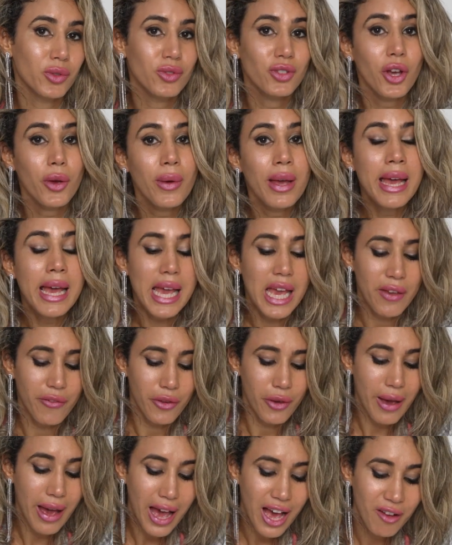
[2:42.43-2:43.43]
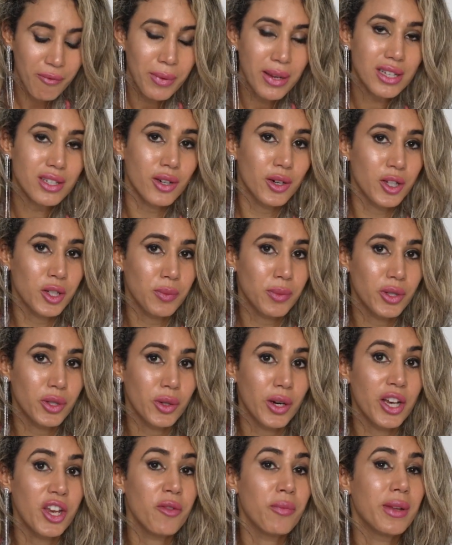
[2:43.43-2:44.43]
So, if you have been to
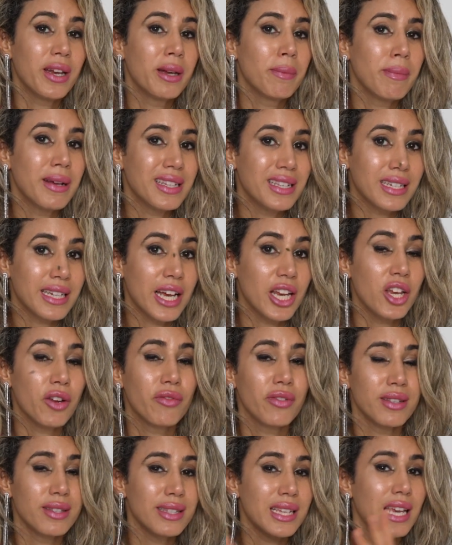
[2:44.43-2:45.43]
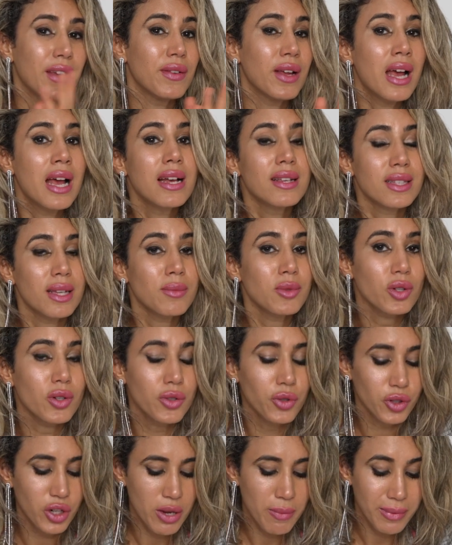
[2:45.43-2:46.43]
hospital and you've been admitted and you've received some sort
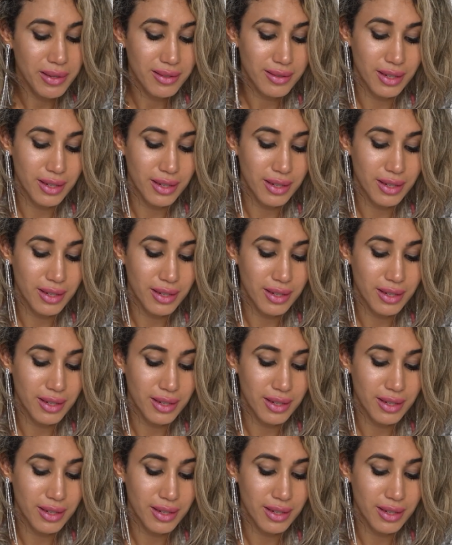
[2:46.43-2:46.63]
of treatment,